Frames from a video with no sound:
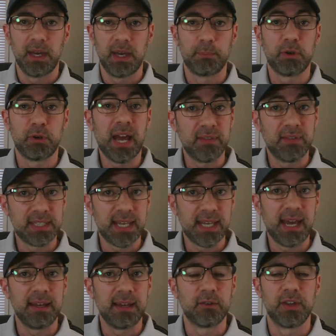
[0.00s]
private
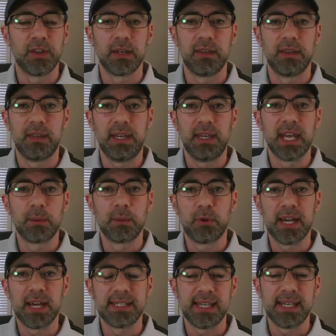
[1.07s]
side or the
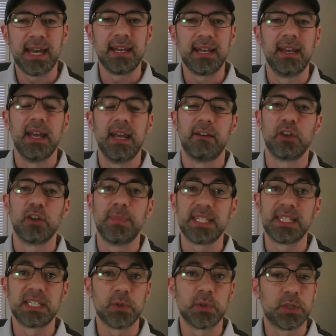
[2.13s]
enterprise side of their
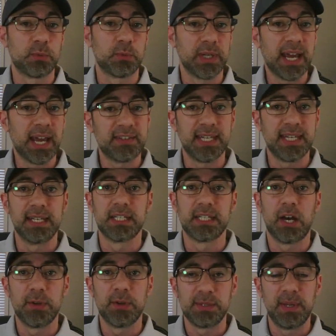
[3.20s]
business, which is what I've said has
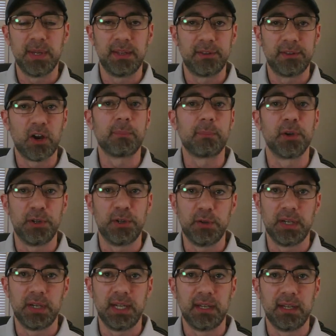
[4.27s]
always been their
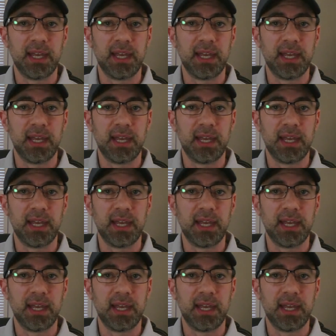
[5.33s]
opportunity.